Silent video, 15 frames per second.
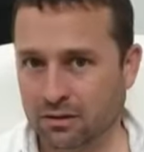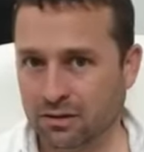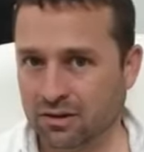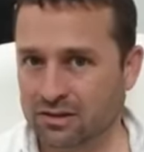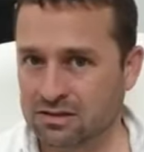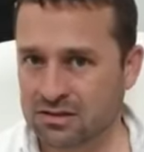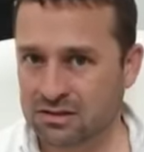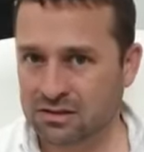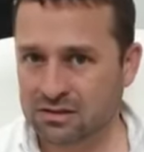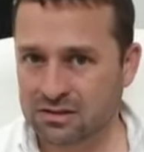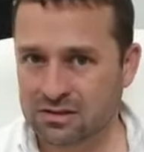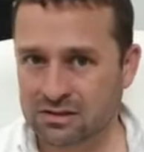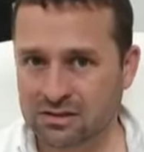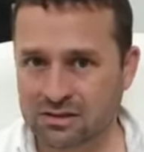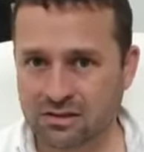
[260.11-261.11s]

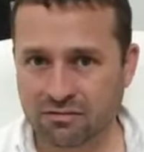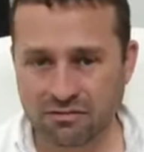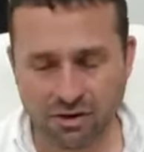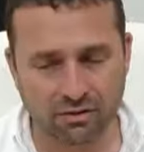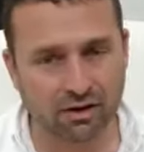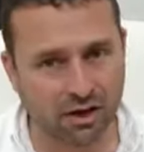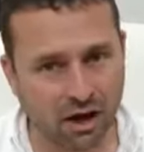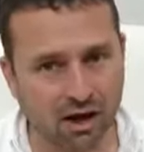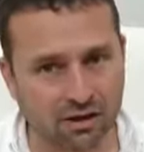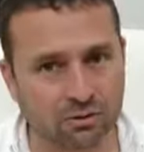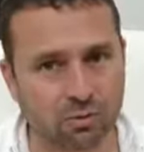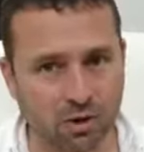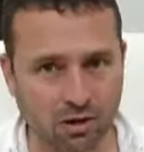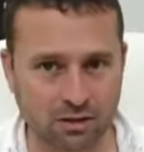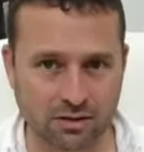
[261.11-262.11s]
It's a very hard
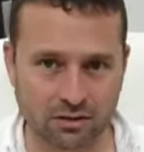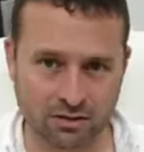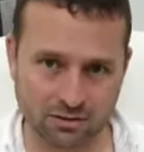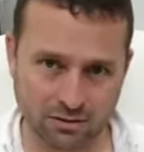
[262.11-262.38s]
work.